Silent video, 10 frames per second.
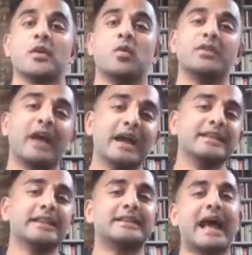Whereas I
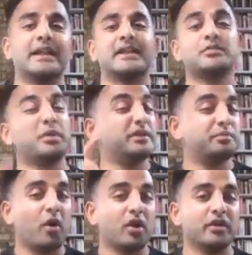think that explains
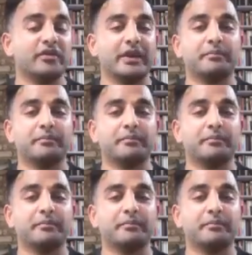part of it,